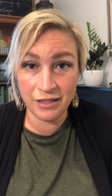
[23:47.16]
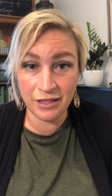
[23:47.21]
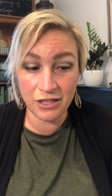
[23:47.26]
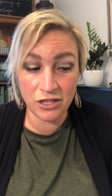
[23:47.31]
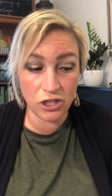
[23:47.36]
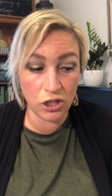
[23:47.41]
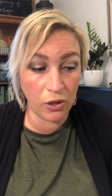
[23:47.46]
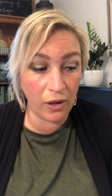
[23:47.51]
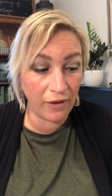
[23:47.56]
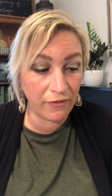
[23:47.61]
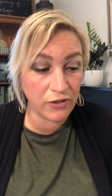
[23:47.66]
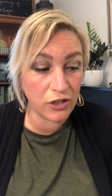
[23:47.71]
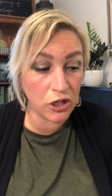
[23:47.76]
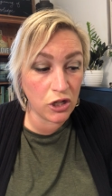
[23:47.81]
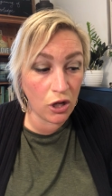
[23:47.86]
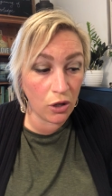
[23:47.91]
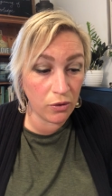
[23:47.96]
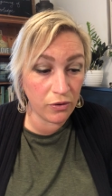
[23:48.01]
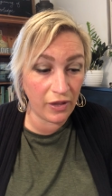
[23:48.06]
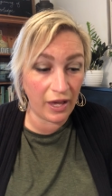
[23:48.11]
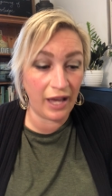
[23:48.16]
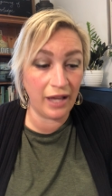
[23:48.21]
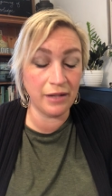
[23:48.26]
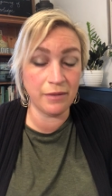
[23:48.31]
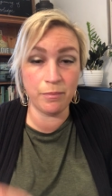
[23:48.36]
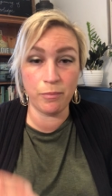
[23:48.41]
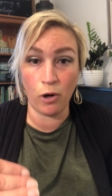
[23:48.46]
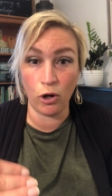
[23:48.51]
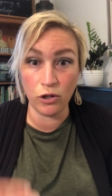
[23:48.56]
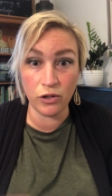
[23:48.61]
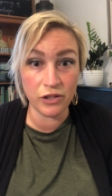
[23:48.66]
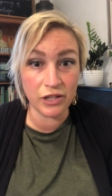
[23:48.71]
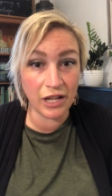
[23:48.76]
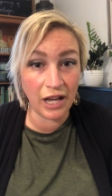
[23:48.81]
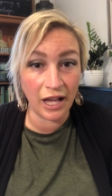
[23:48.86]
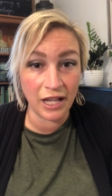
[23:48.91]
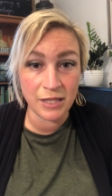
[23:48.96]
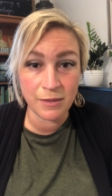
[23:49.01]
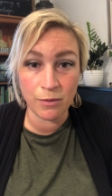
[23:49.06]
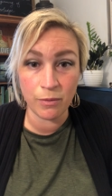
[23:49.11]
so you have to know that part of the
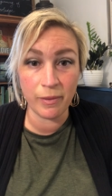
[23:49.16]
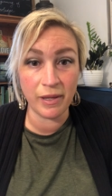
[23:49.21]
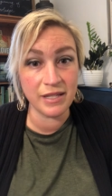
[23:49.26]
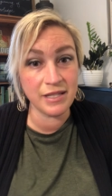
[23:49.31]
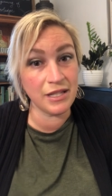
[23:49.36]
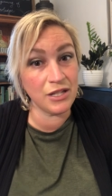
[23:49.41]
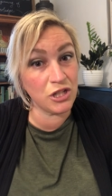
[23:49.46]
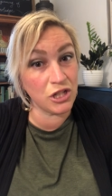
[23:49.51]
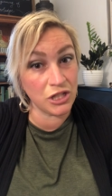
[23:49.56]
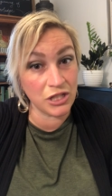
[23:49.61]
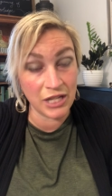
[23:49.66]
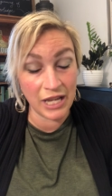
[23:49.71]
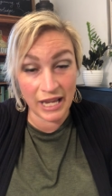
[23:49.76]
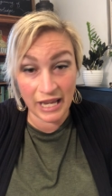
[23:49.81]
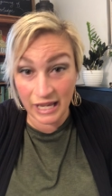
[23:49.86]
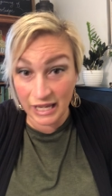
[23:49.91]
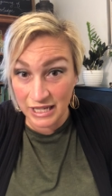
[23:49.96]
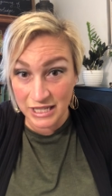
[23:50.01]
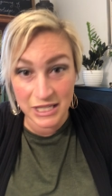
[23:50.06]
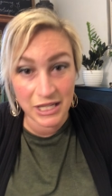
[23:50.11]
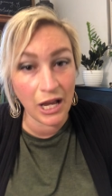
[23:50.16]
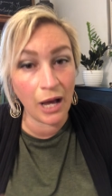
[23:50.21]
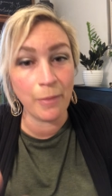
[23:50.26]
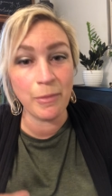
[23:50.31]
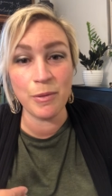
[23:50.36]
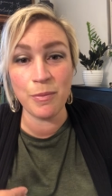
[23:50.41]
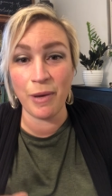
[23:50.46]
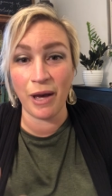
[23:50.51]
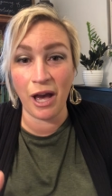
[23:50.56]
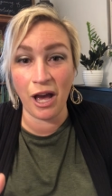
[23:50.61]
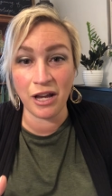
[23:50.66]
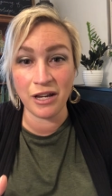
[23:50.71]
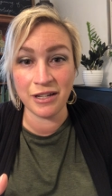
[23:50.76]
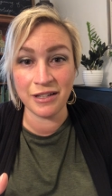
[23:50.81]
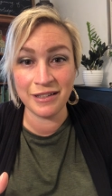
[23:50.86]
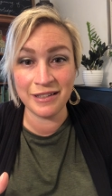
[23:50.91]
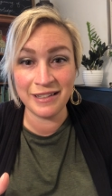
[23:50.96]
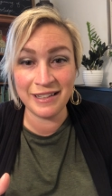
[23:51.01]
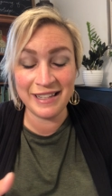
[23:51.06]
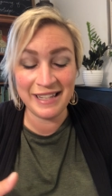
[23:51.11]
gospel message is he's coming back
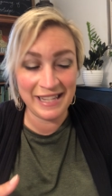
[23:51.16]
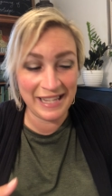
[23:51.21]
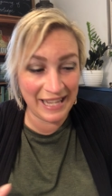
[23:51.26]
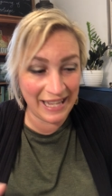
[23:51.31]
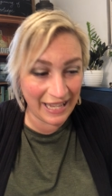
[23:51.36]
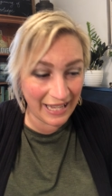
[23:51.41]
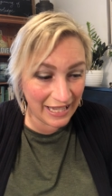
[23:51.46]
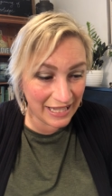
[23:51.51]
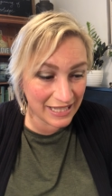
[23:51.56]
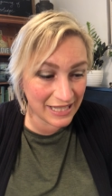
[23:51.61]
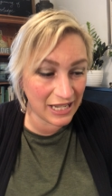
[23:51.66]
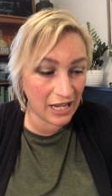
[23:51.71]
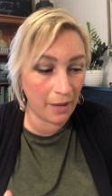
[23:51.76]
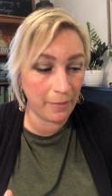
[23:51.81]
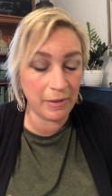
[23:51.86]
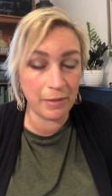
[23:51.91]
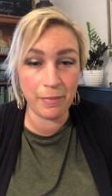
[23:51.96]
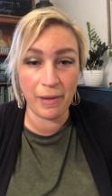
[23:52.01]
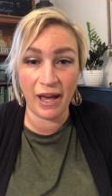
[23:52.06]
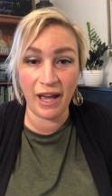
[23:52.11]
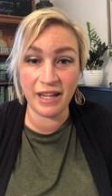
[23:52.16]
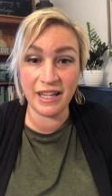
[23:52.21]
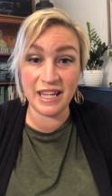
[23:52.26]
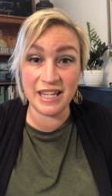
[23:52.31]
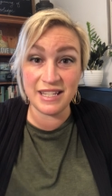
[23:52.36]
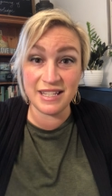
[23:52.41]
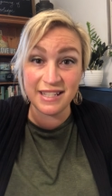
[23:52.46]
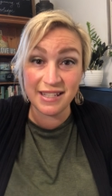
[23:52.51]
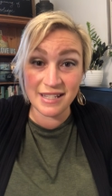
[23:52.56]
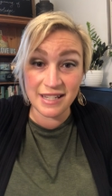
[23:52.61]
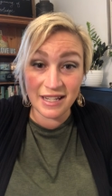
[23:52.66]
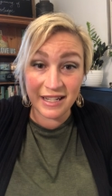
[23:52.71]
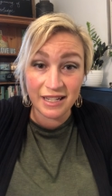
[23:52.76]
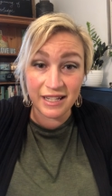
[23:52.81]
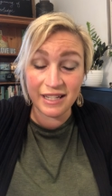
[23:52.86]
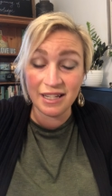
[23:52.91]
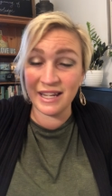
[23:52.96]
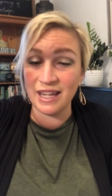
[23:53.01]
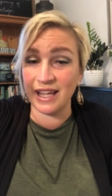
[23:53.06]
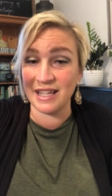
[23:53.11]
he is coming back he's
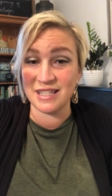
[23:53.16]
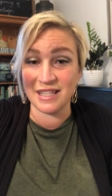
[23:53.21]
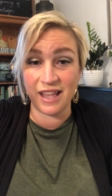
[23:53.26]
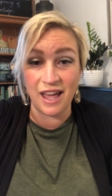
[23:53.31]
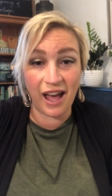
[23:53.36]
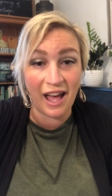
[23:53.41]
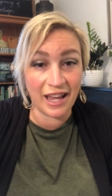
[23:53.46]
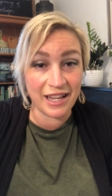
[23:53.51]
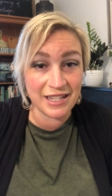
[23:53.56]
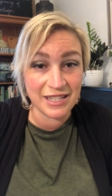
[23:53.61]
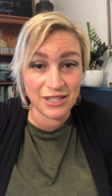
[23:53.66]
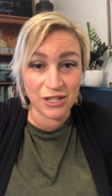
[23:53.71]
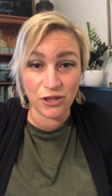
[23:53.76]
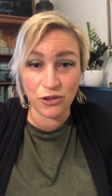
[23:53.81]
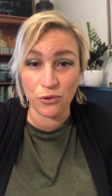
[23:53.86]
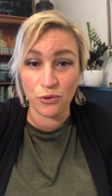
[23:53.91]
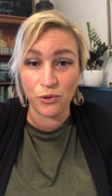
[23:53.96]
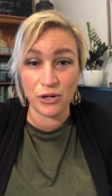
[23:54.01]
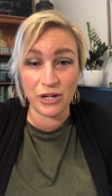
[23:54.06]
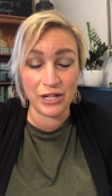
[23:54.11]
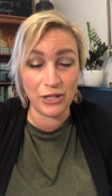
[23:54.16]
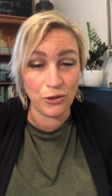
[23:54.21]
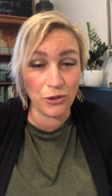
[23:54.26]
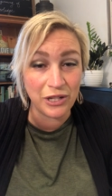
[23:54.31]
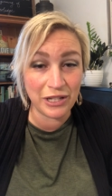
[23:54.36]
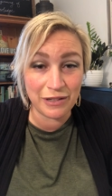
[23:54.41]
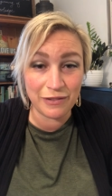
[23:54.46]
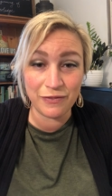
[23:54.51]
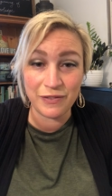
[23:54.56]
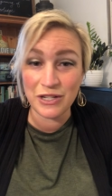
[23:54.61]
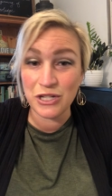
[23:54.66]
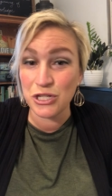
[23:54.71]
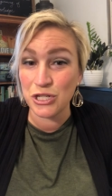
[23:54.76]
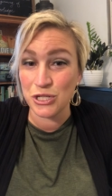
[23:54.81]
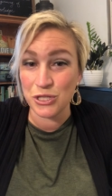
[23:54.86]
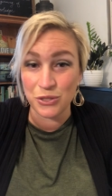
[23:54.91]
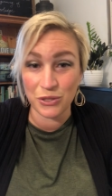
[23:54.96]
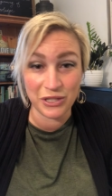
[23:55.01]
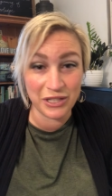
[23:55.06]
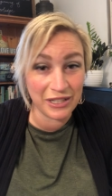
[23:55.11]
seated he has the highest authority look at ephesians
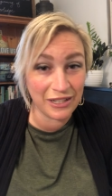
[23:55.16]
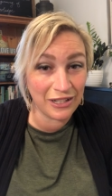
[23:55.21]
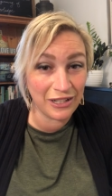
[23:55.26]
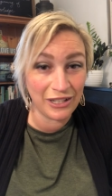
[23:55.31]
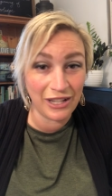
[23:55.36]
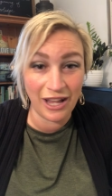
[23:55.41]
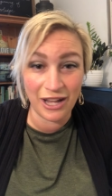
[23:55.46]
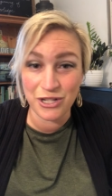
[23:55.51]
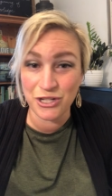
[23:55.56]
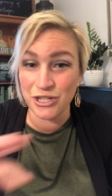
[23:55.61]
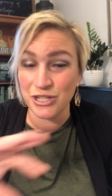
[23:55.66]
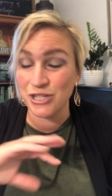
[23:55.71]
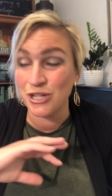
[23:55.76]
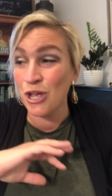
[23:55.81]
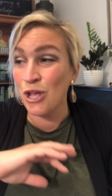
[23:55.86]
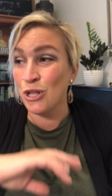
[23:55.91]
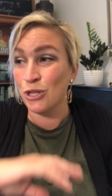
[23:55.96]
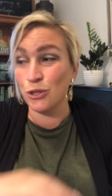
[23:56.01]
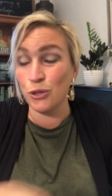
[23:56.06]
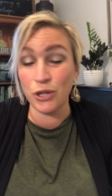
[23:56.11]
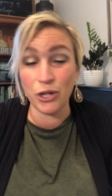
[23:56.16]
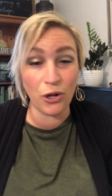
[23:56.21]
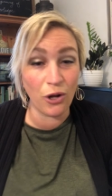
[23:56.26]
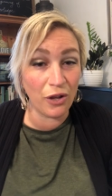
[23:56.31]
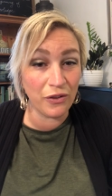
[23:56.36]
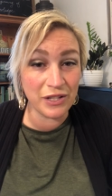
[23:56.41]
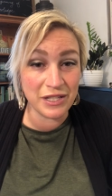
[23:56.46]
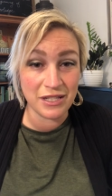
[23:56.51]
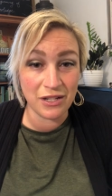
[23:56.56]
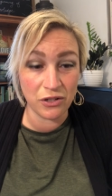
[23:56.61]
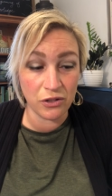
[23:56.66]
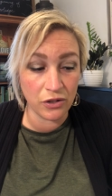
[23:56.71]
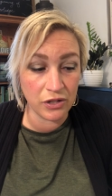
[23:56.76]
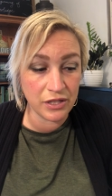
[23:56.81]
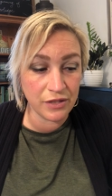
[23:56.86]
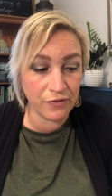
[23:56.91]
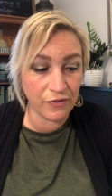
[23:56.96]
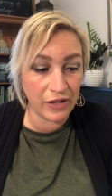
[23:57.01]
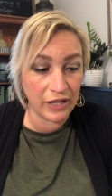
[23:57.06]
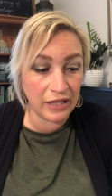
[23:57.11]
look at colossians look at all that's under his
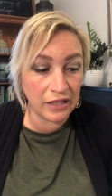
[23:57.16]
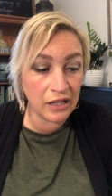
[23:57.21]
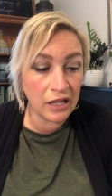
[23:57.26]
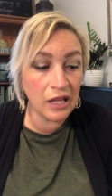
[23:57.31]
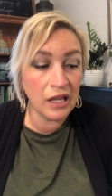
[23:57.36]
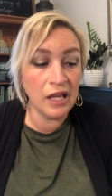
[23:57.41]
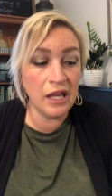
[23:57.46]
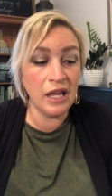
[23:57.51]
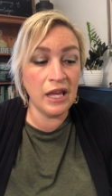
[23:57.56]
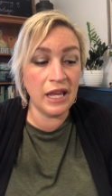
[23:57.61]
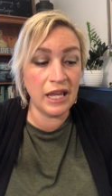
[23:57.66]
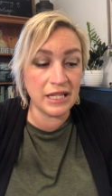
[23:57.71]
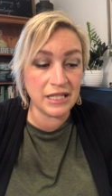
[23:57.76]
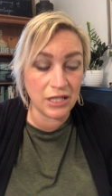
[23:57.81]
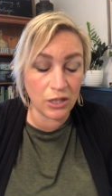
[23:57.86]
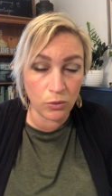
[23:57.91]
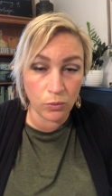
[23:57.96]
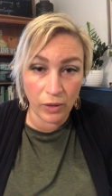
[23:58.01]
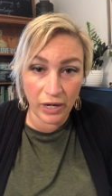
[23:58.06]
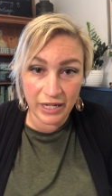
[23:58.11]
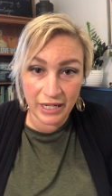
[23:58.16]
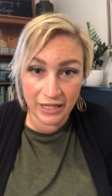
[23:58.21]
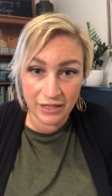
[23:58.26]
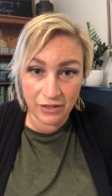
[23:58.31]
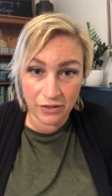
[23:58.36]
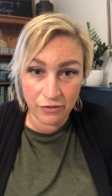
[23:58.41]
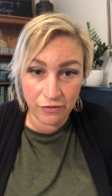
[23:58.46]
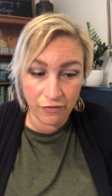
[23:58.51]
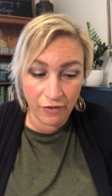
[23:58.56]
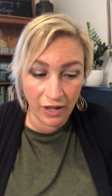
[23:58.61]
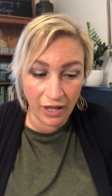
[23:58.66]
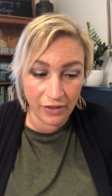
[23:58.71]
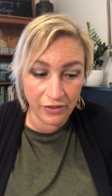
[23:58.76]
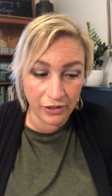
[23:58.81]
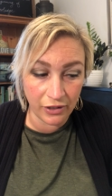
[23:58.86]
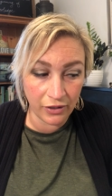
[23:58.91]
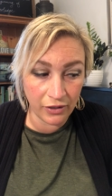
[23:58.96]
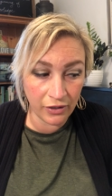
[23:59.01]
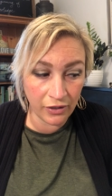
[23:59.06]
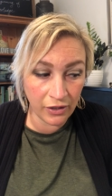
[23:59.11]
feet he is at the right hand of the
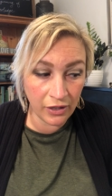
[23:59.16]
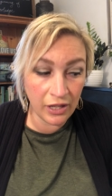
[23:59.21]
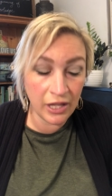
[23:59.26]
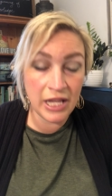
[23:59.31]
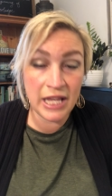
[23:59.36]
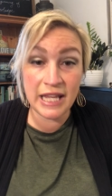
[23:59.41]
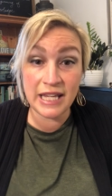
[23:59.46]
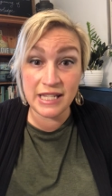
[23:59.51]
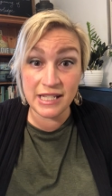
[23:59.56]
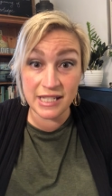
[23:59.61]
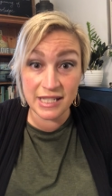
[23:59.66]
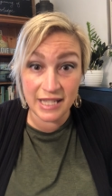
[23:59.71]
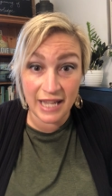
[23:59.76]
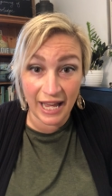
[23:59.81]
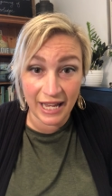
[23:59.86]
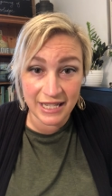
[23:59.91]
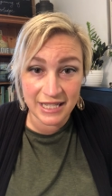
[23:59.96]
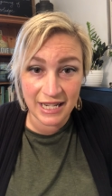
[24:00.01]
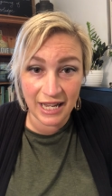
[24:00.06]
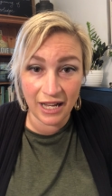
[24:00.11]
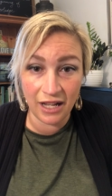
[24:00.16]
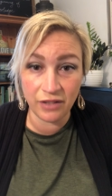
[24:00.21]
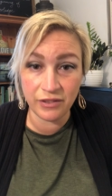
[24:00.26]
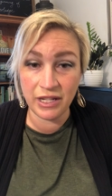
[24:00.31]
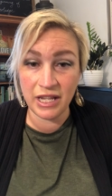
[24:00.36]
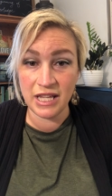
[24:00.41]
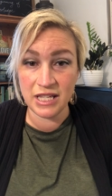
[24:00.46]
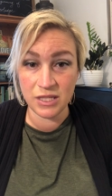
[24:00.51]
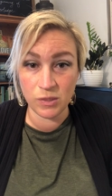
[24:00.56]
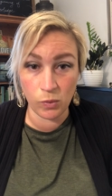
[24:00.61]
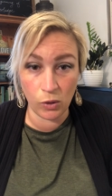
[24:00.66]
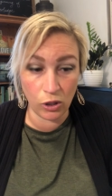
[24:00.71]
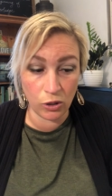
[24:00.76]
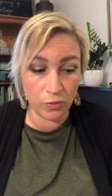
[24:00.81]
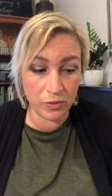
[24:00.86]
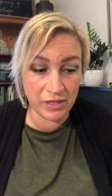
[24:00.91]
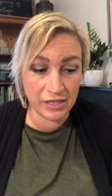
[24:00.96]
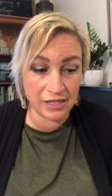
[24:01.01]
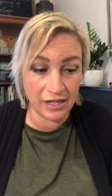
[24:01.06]
father he sat down his work was